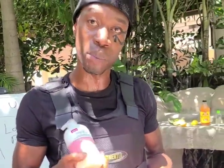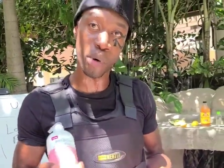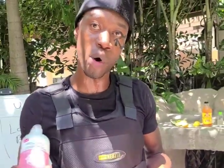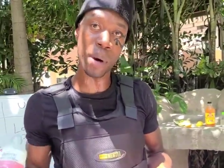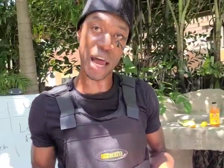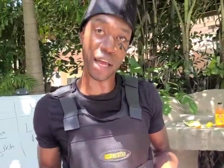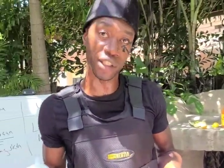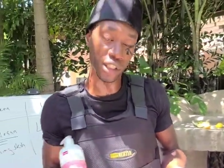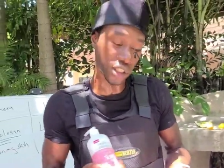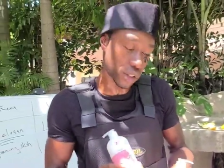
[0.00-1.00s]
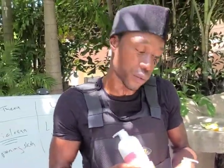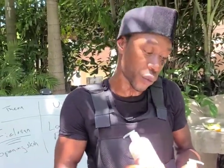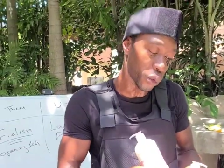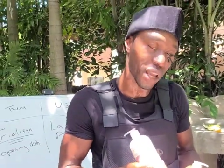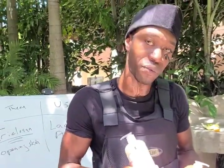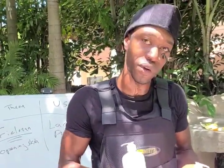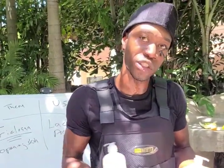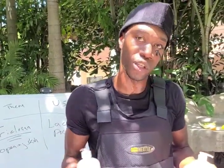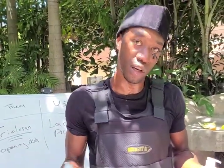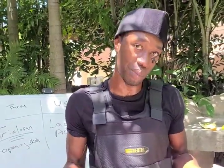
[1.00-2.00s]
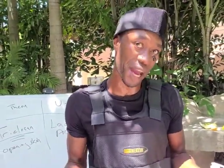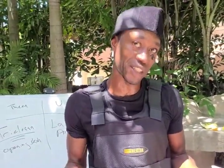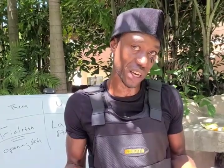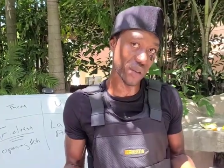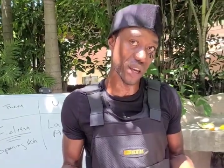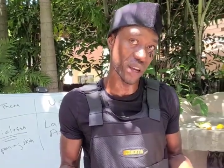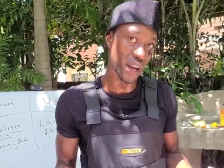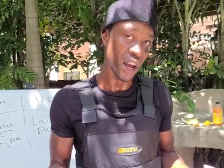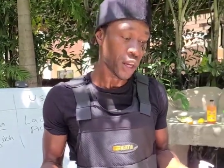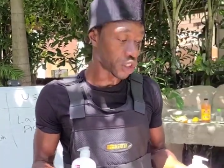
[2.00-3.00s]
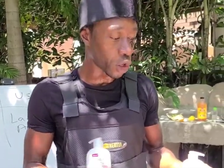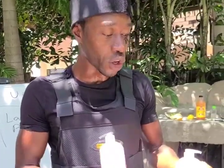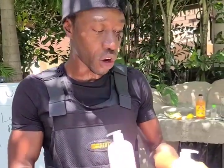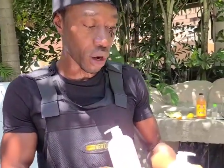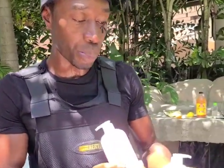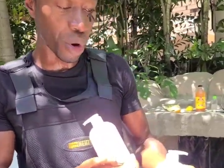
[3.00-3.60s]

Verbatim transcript: the probiotics. This is the food that feeds the good bacteria. So you're going to